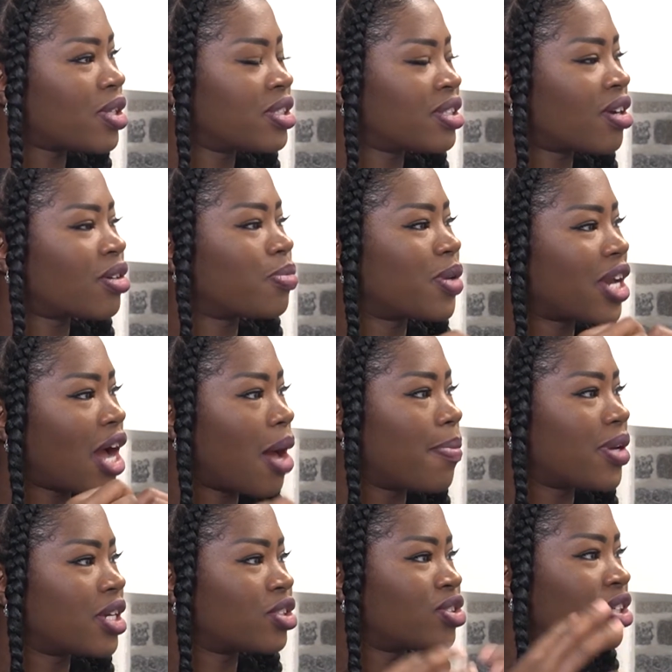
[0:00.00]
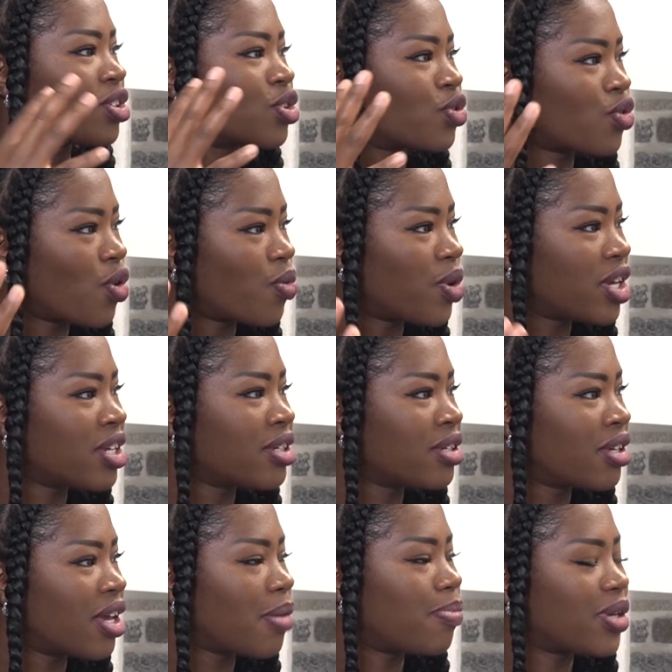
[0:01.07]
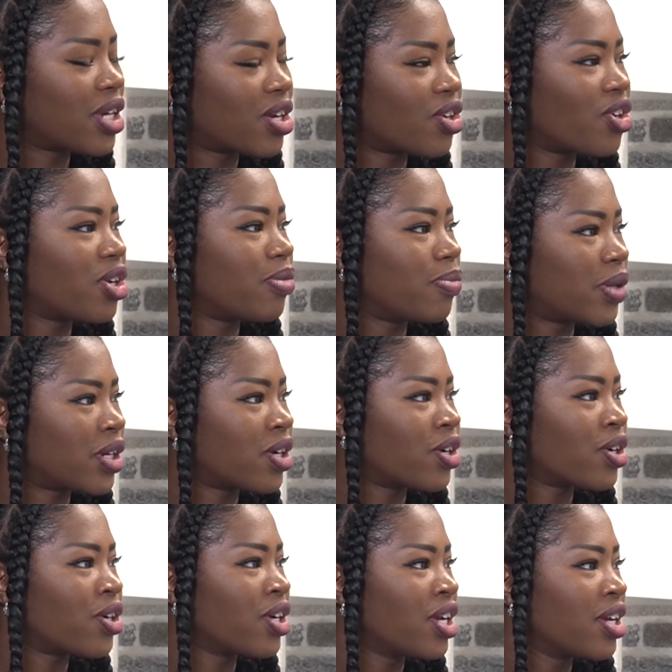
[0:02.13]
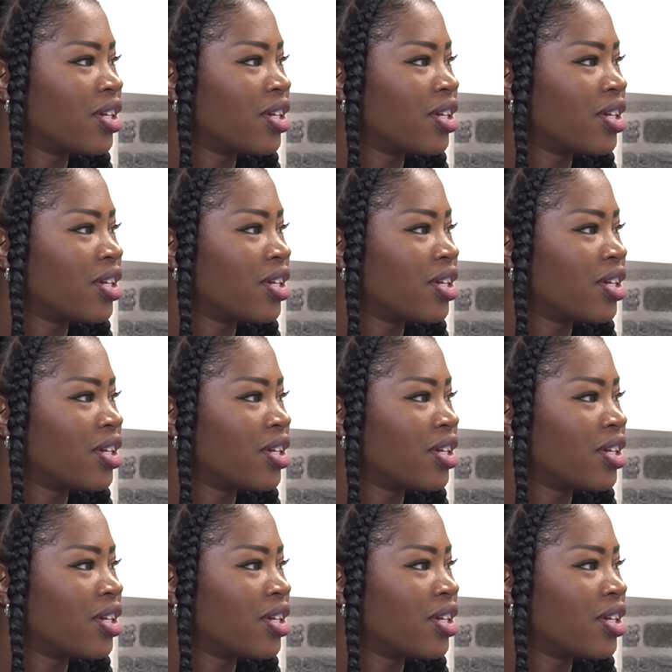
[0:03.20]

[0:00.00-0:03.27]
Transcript: start growing bigger and bigger.